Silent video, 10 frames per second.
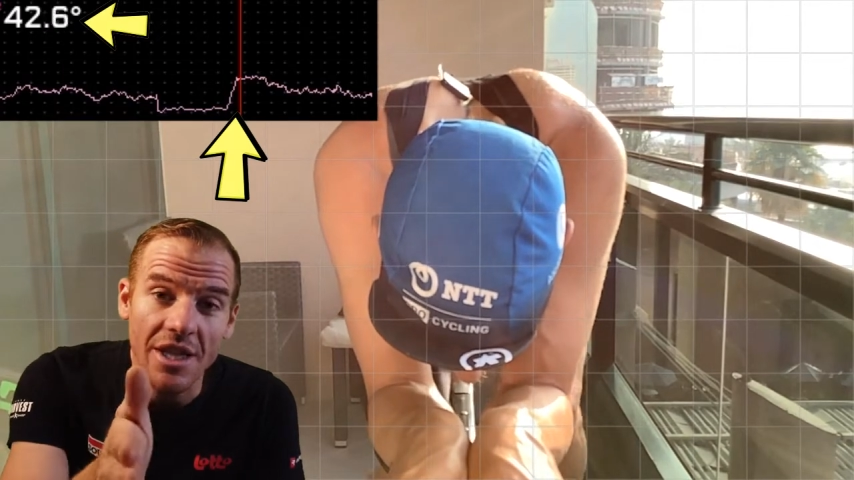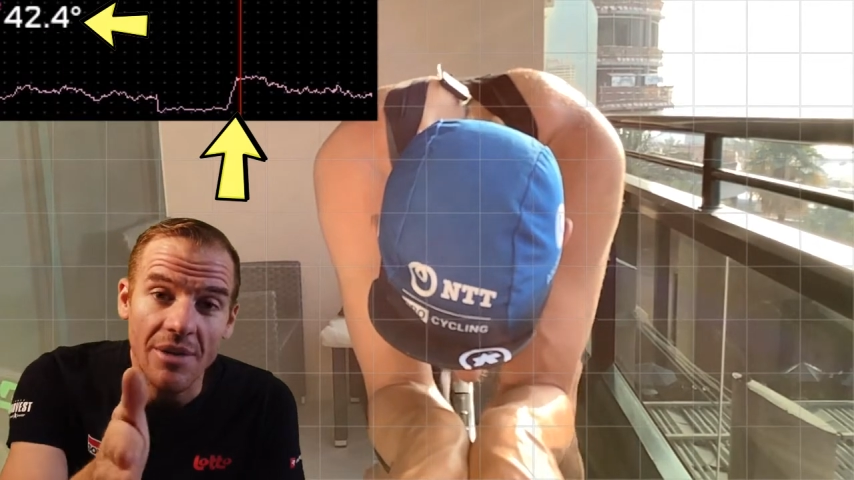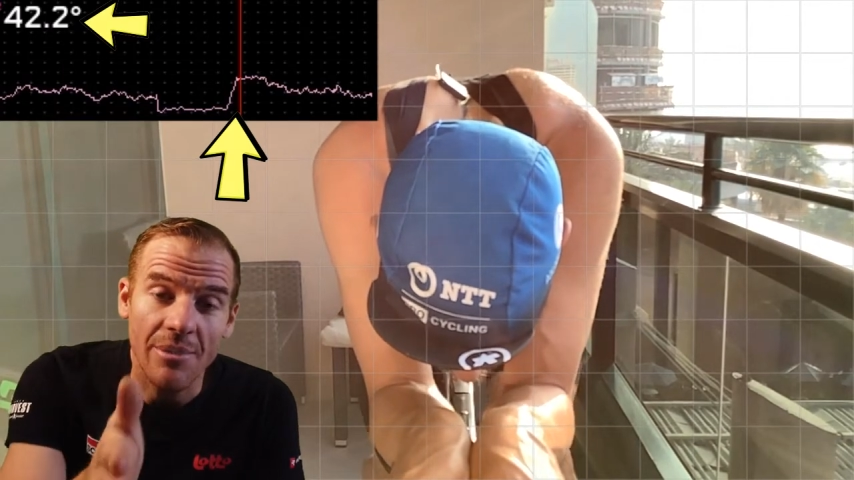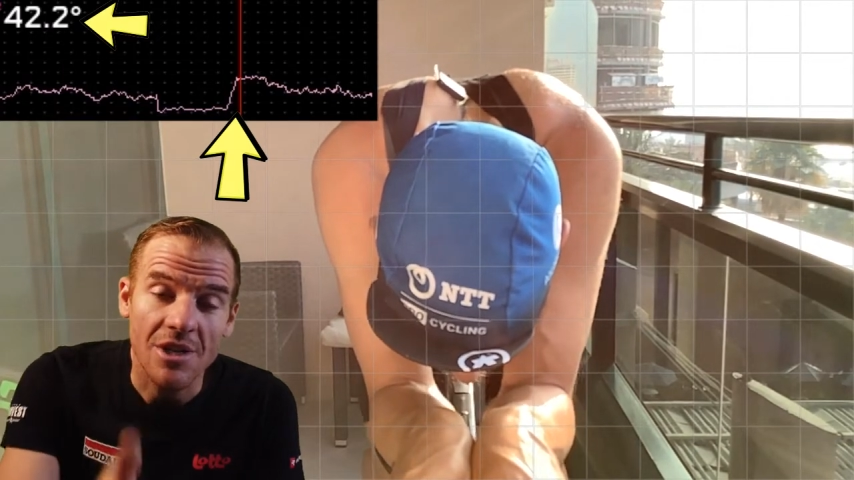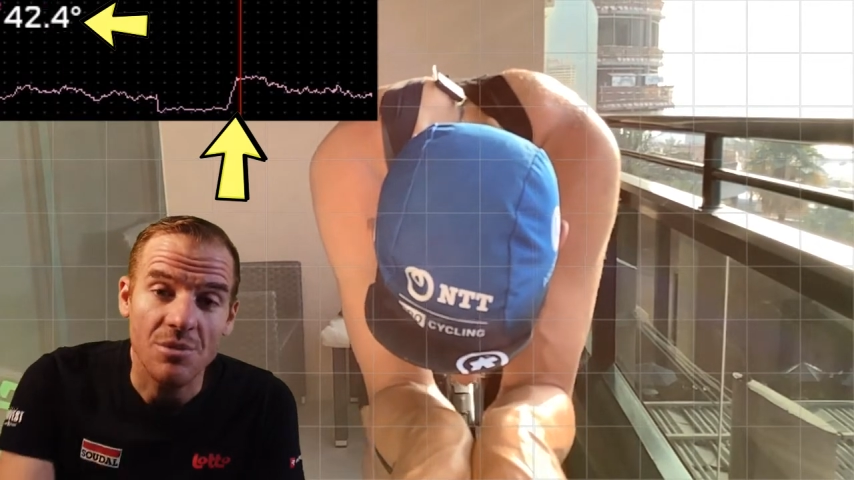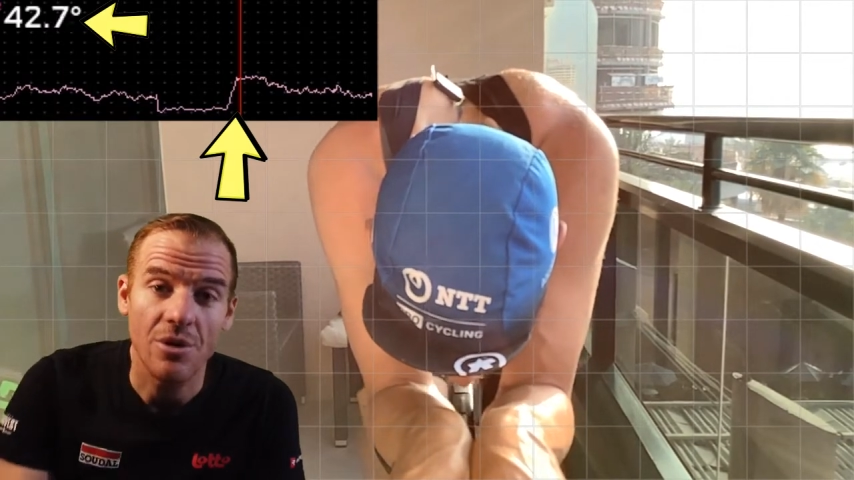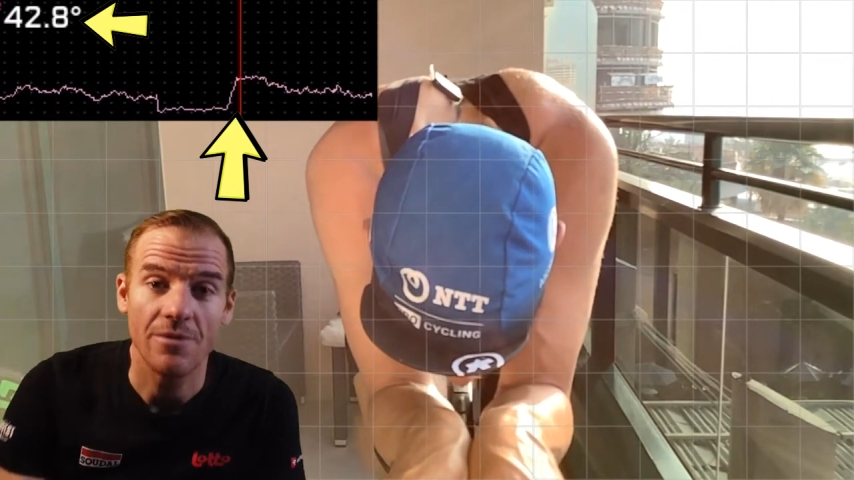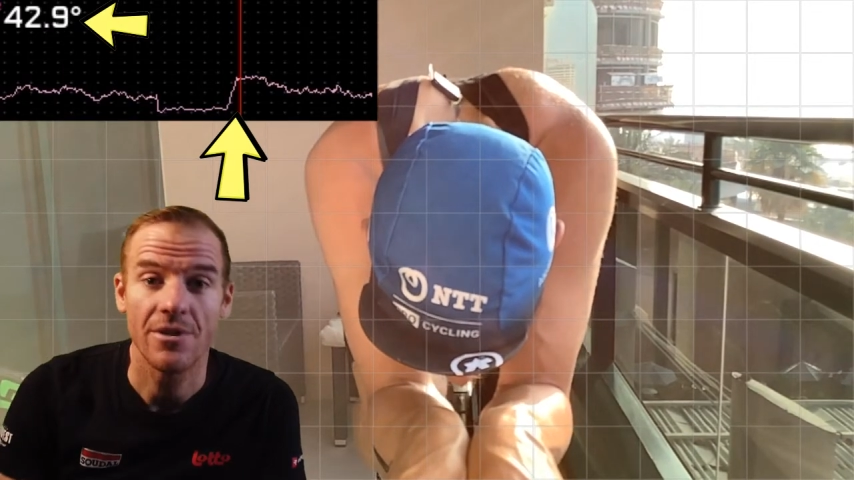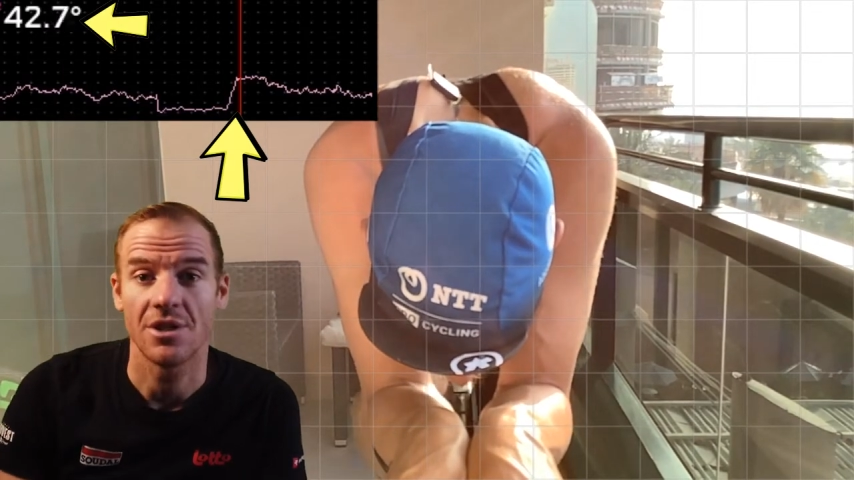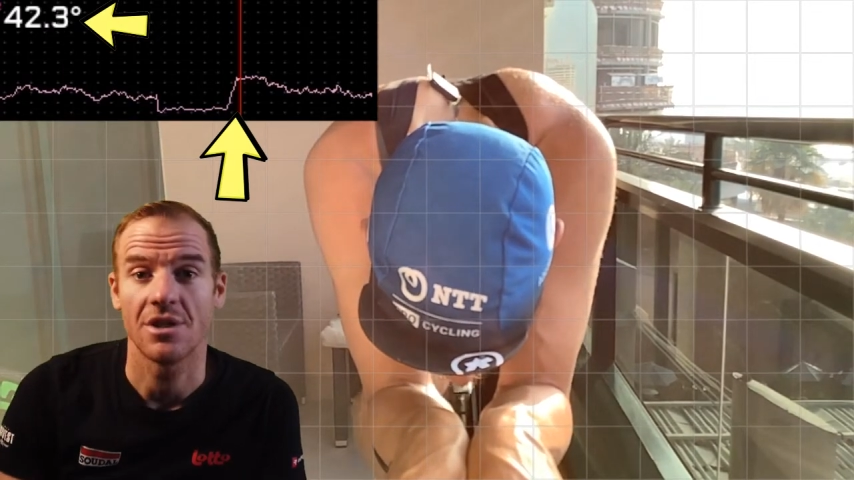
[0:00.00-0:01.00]
air much more
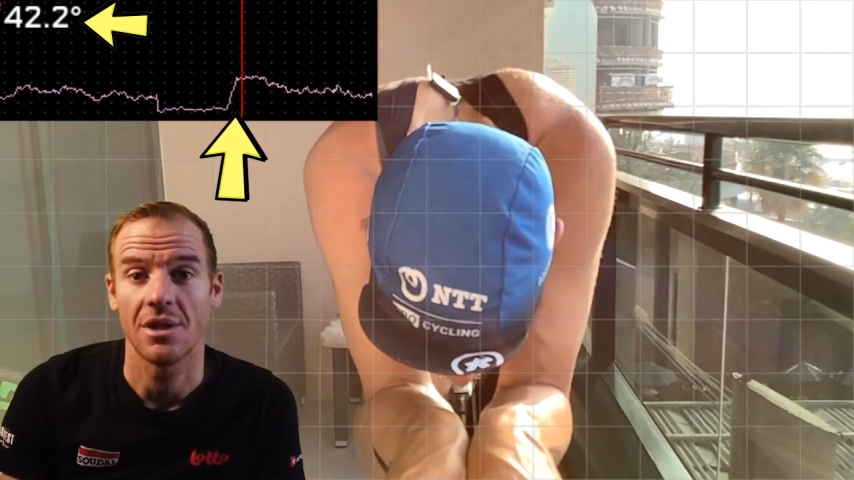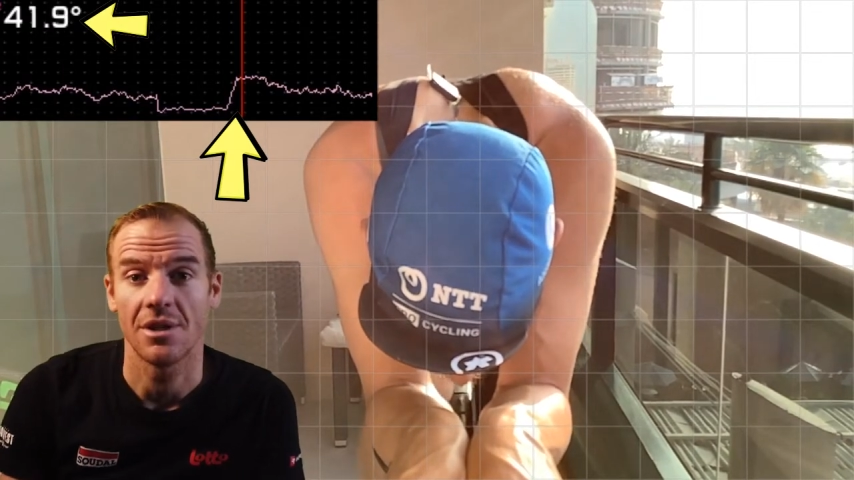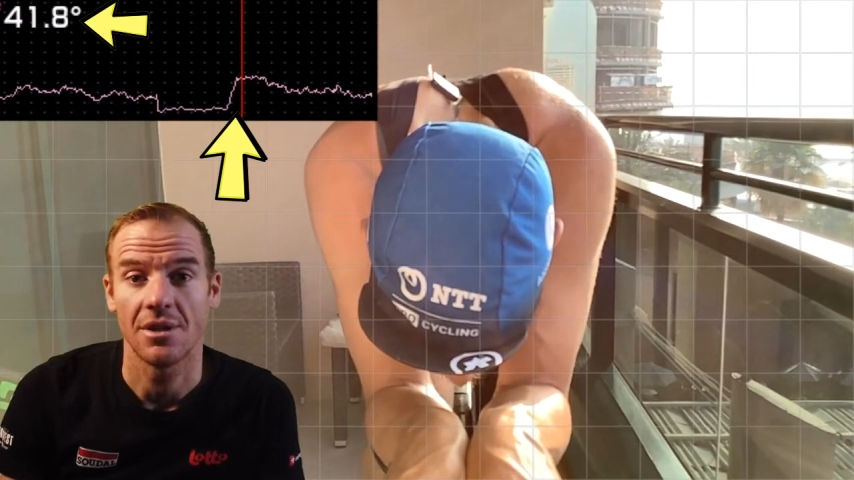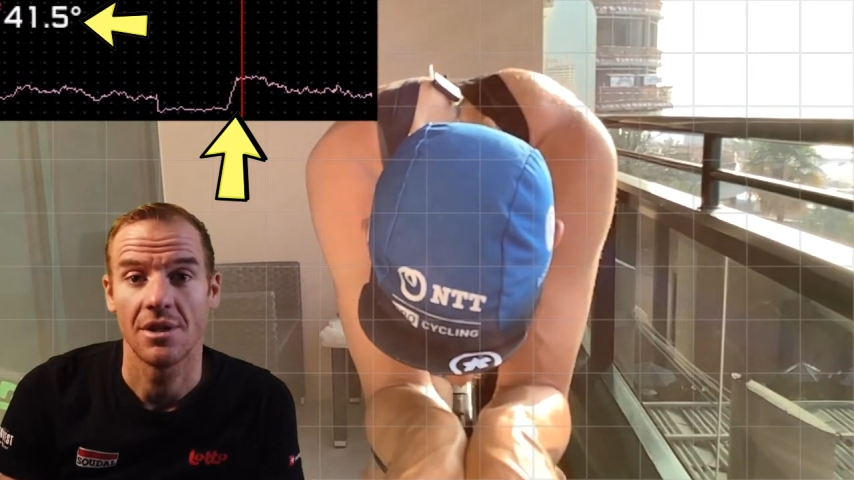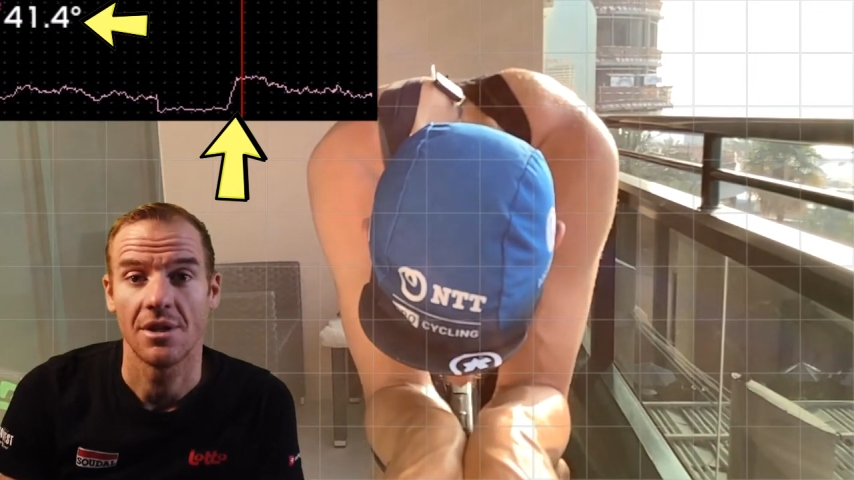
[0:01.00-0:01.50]
efficiently.